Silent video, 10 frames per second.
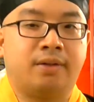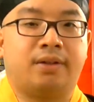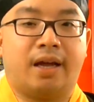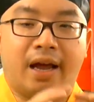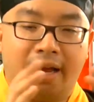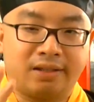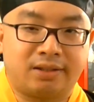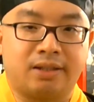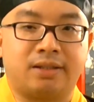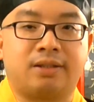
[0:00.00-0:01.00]
the
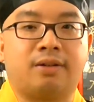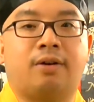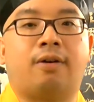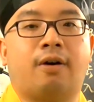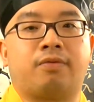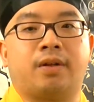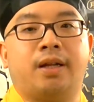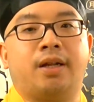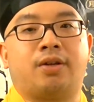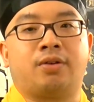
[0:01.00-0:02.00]
essence of the
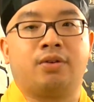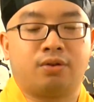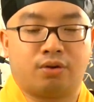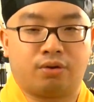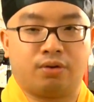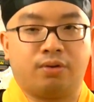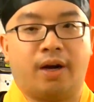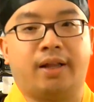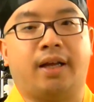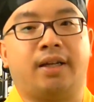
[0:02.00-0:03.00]
lineage to you,
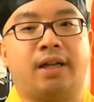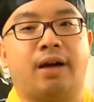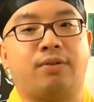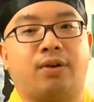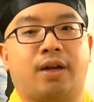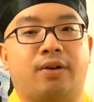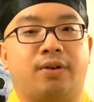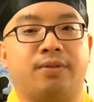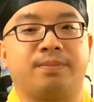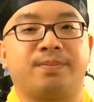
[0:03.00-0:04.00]
and that is how you can learn.